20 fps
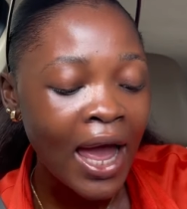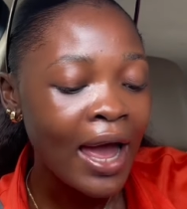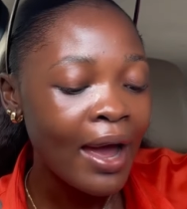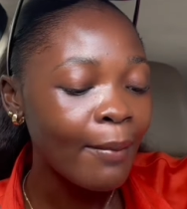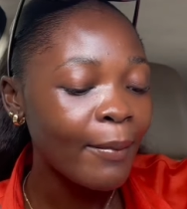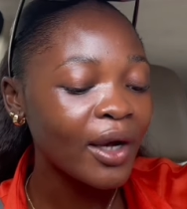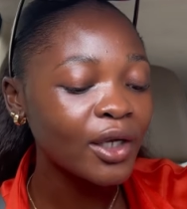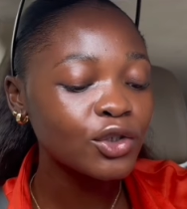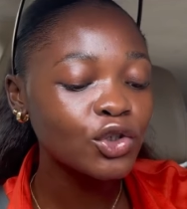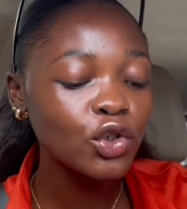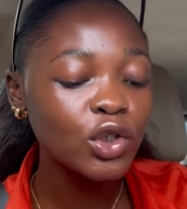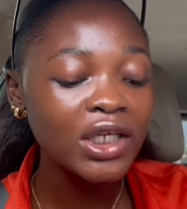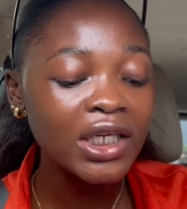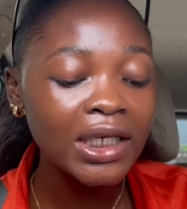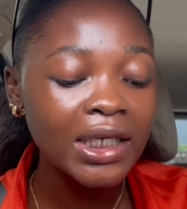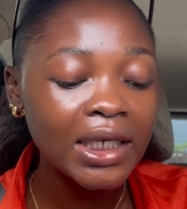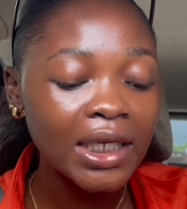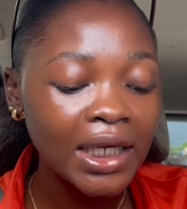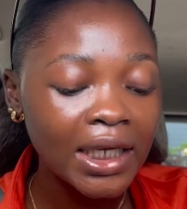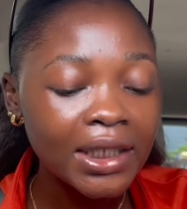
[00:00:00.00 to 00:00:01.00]
I'm actually
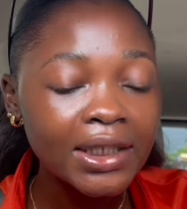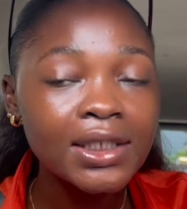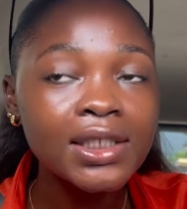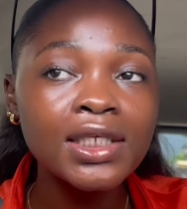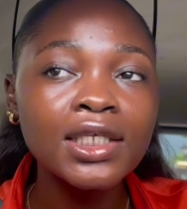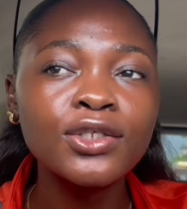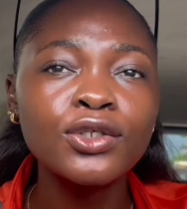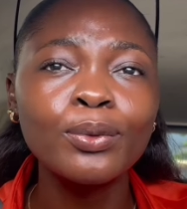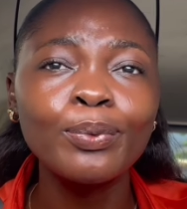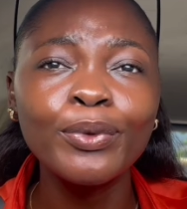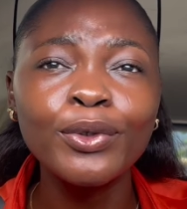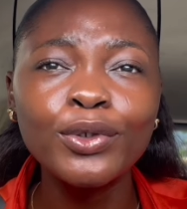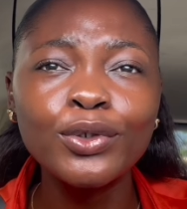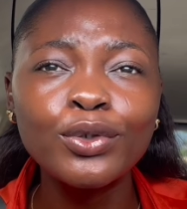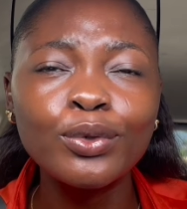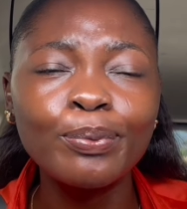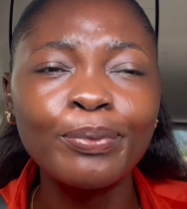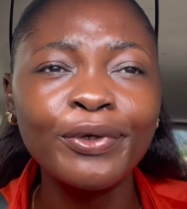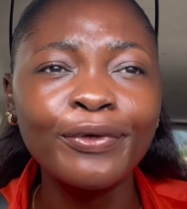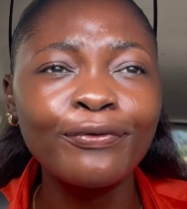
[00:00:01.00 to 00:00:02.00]
late. It's supposed
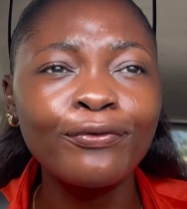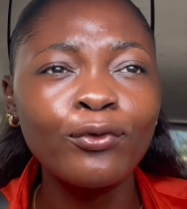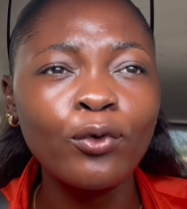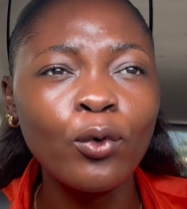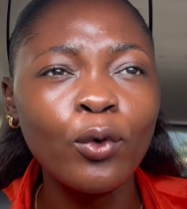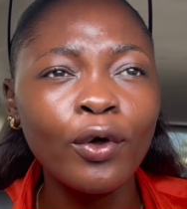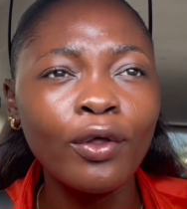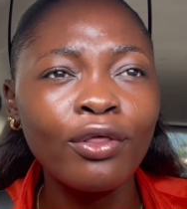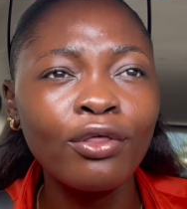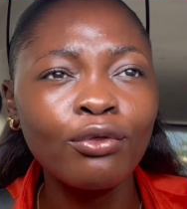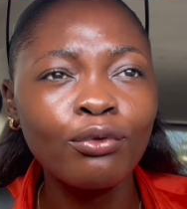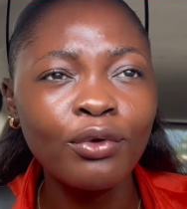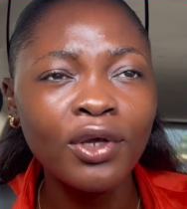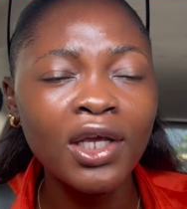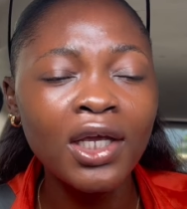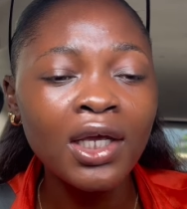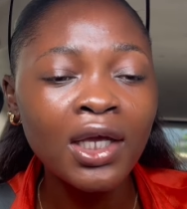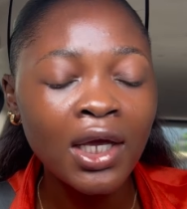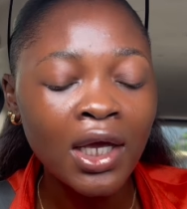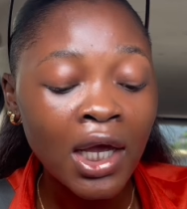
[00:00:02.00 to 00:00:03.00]
to be for
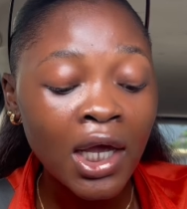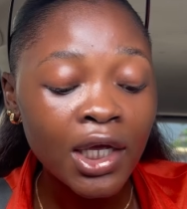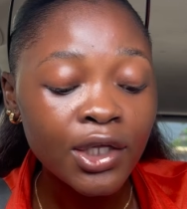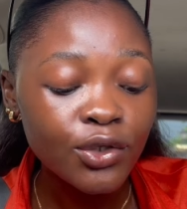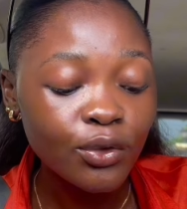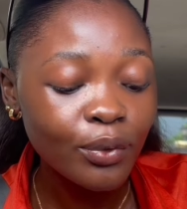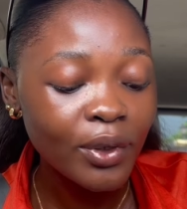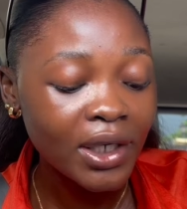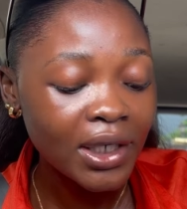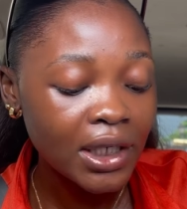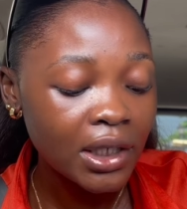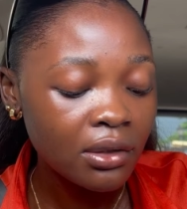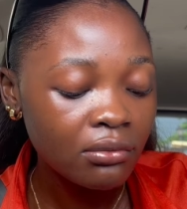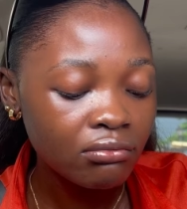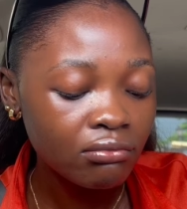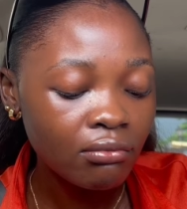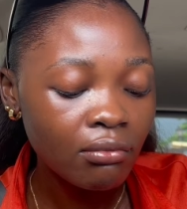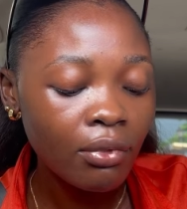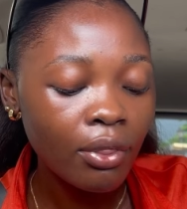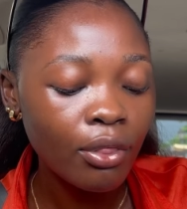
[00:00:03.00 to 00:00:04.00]
3, it's already
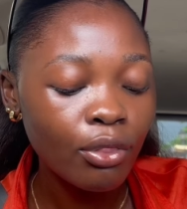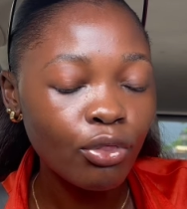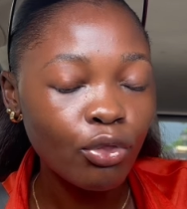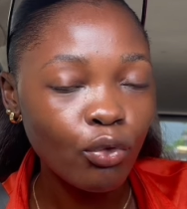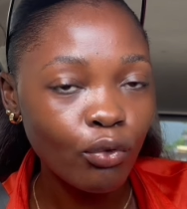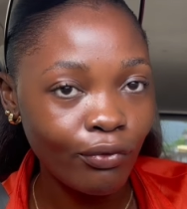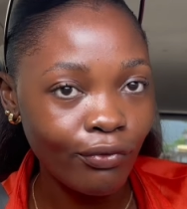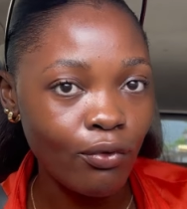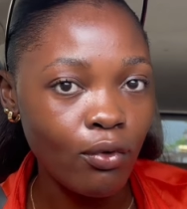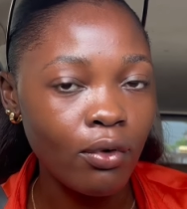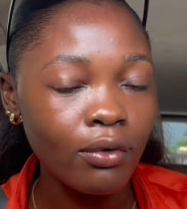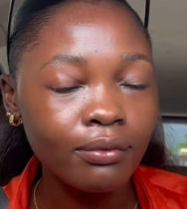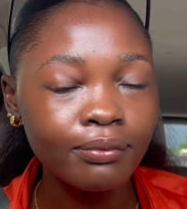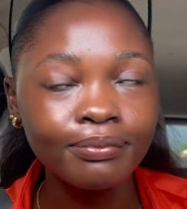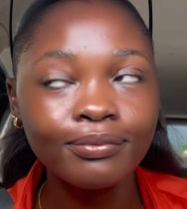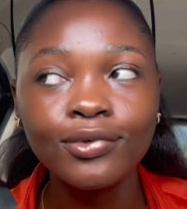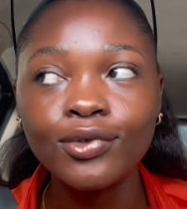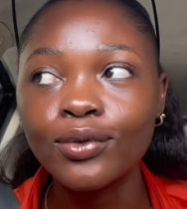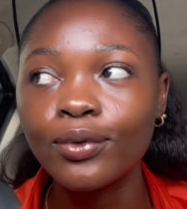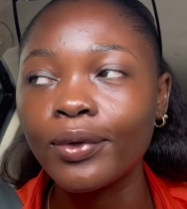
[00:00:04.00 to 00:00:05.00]
to 4,
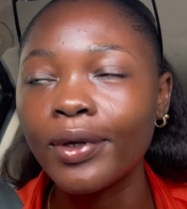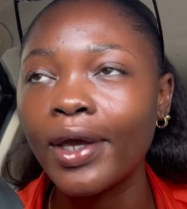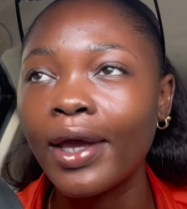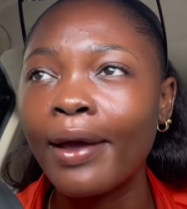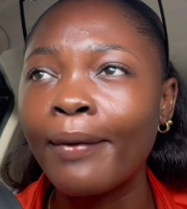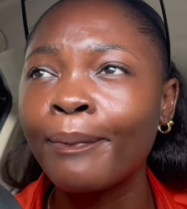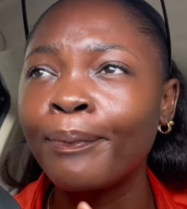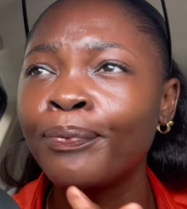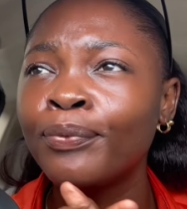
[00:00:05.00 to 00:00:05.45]
so yeah,